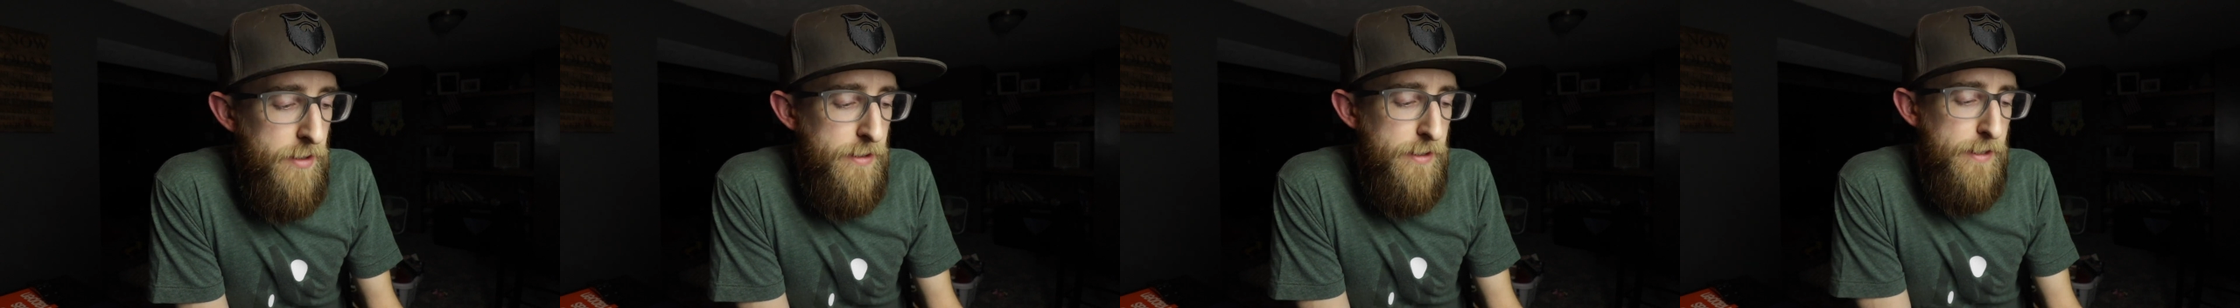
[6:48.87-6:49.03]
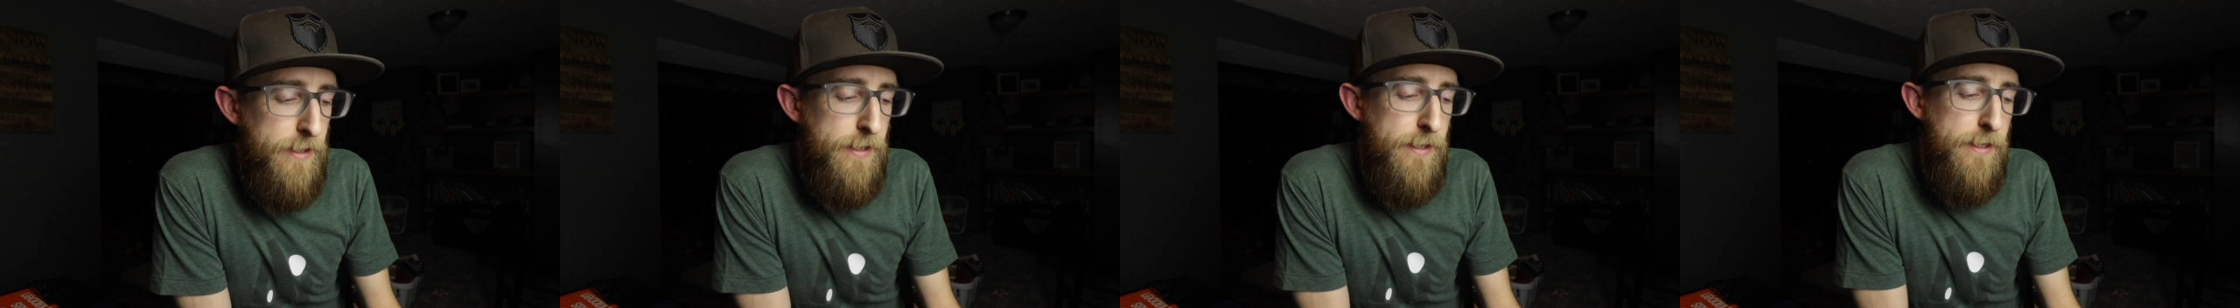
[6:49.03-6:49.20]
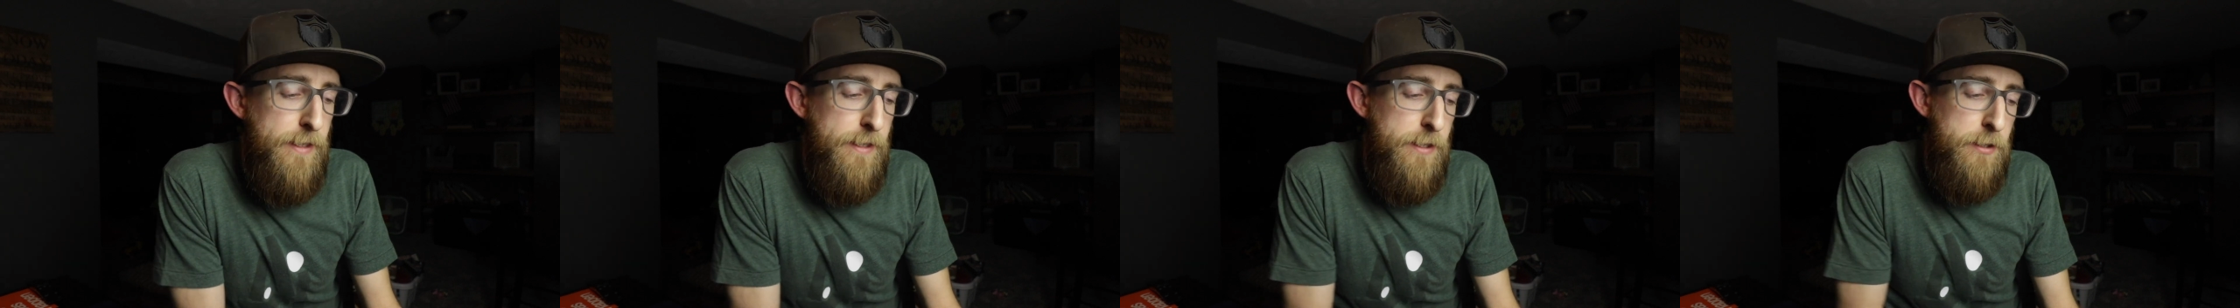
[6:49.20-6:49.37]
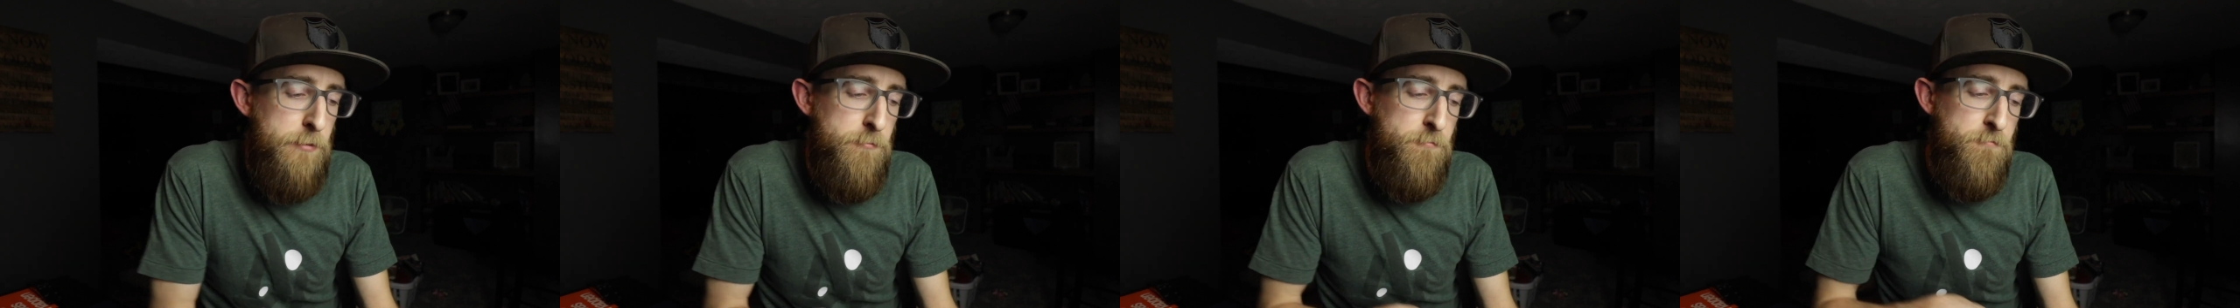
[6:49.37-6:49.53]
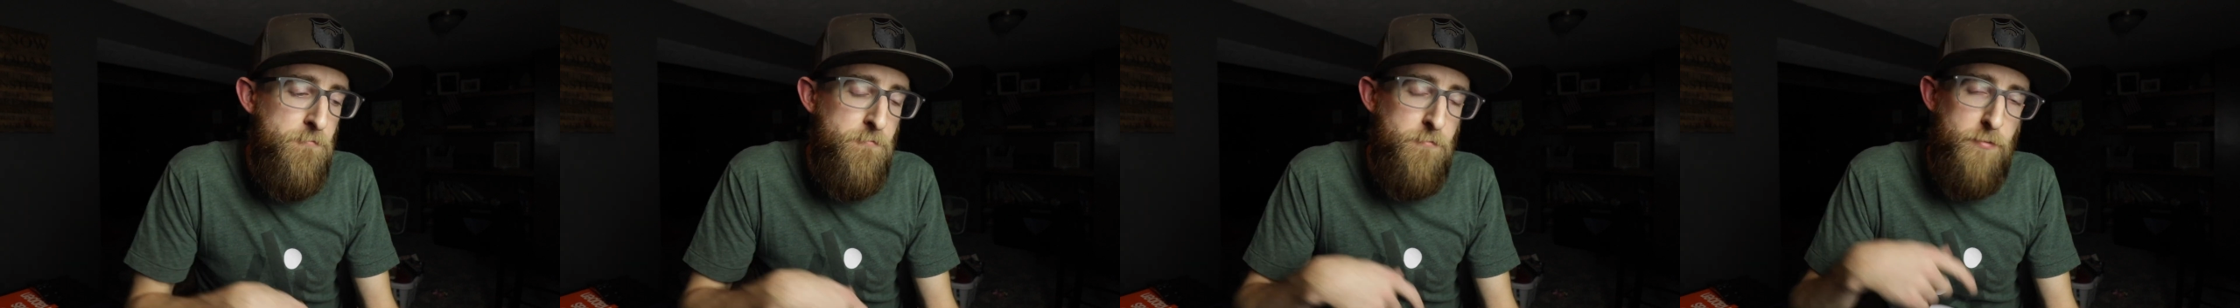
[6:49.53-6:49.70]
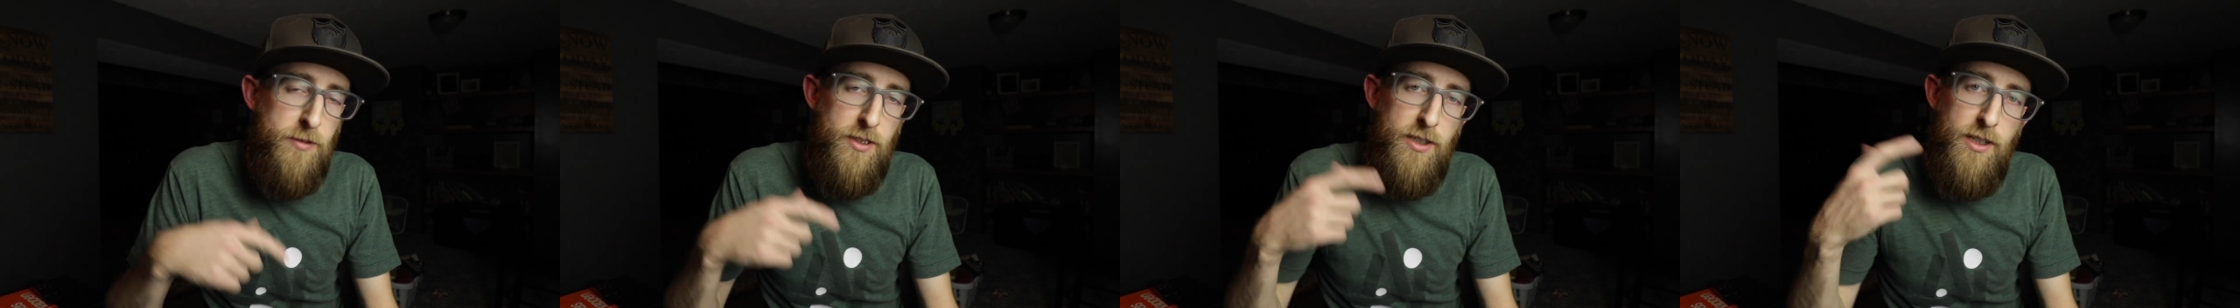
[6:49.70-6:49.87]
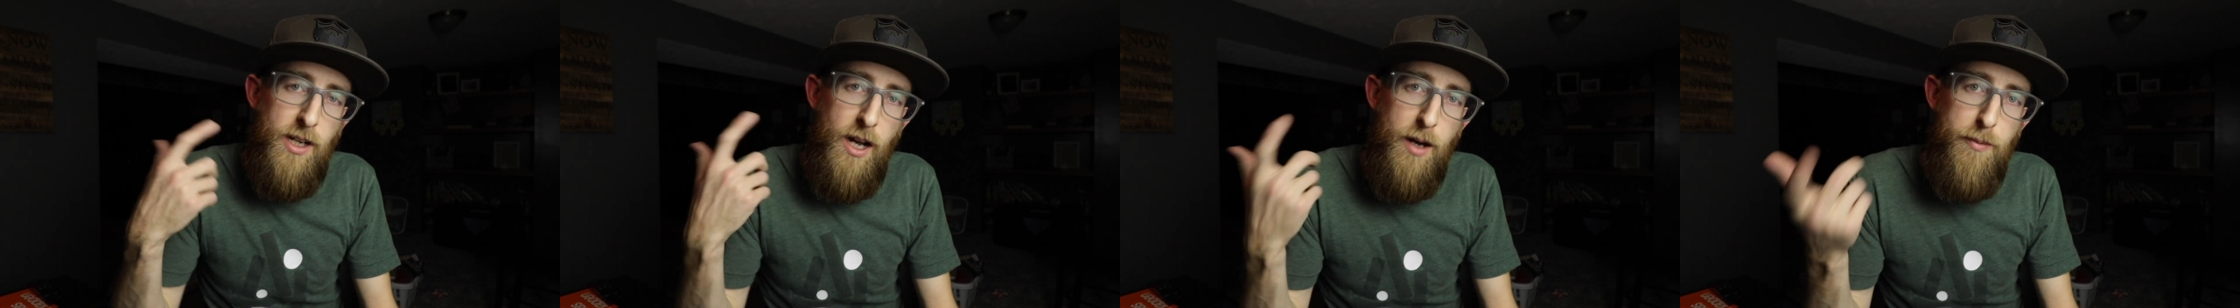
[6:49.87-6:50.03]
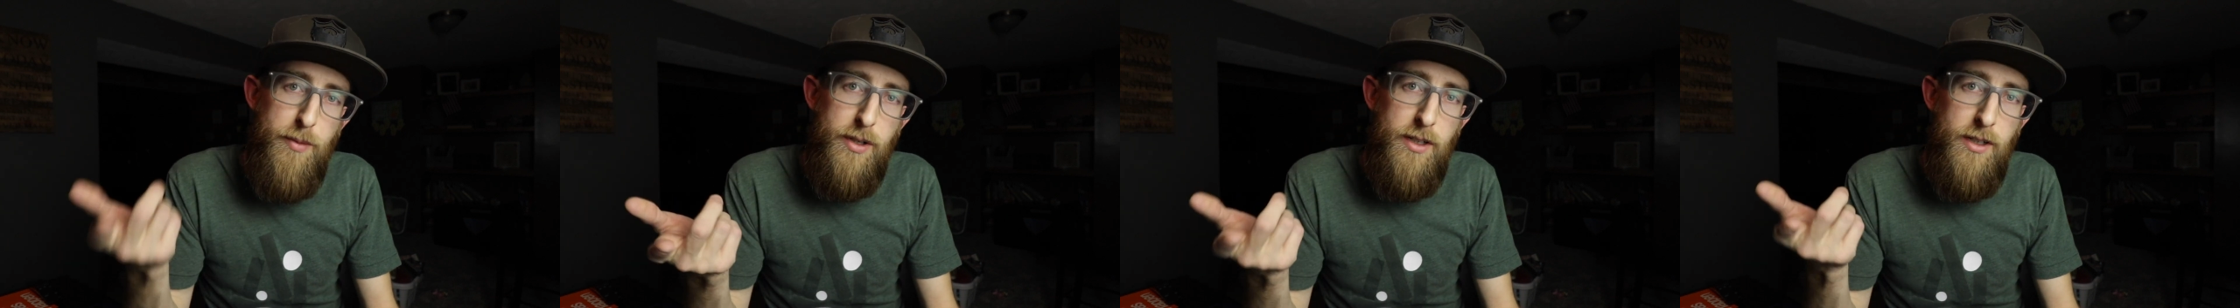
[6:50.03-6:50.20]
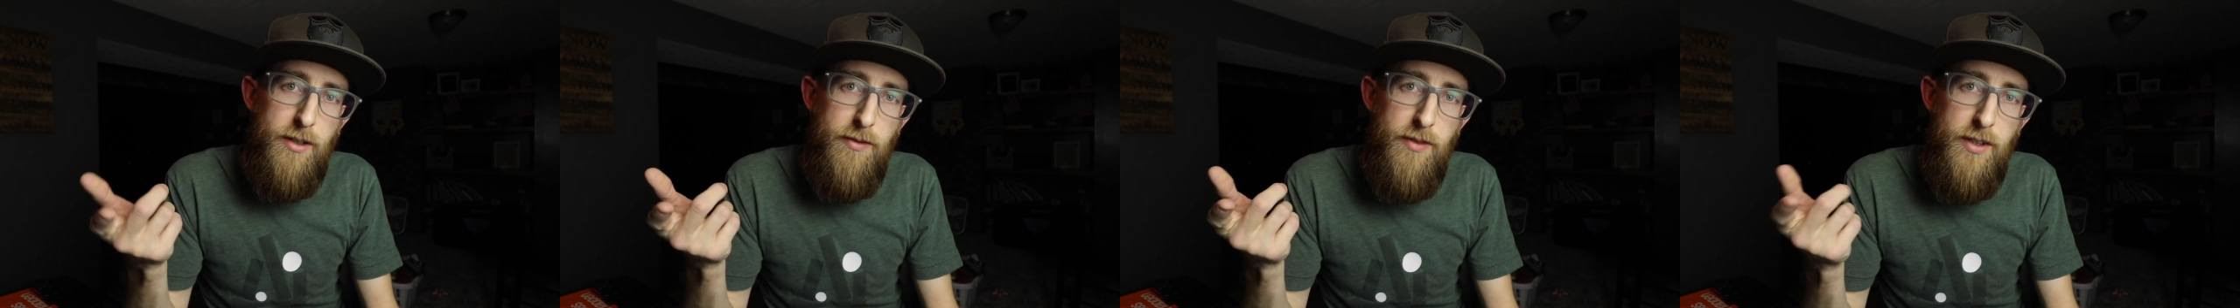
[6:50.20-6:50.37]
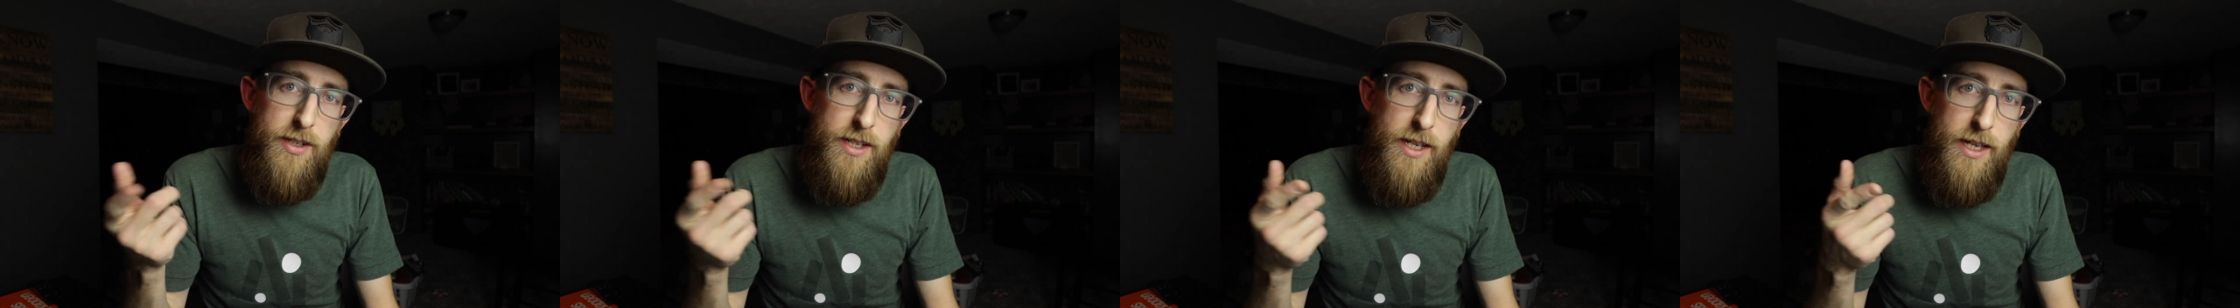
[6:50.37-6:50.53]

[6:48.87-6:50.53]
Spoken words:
Comment of the